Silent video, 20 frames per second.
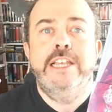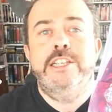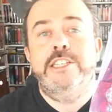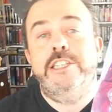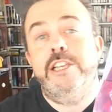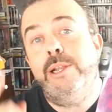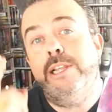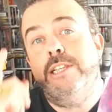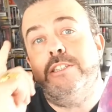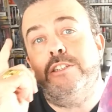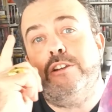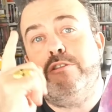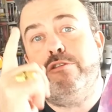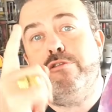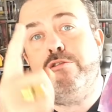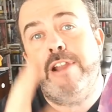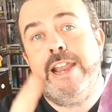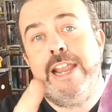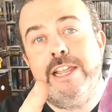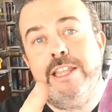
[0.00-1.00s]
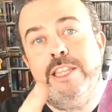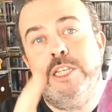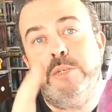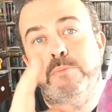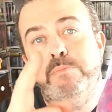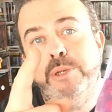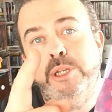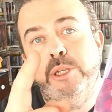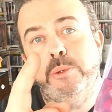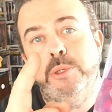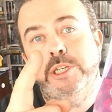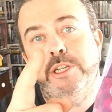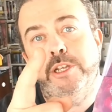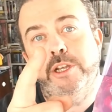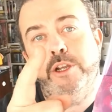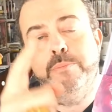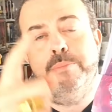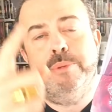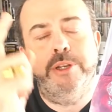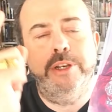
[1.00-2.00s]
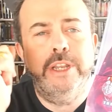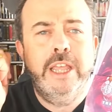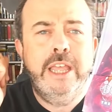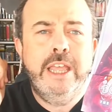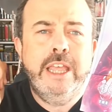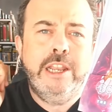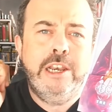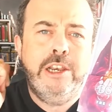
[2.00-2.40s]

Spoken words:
So let's crack this beauty open,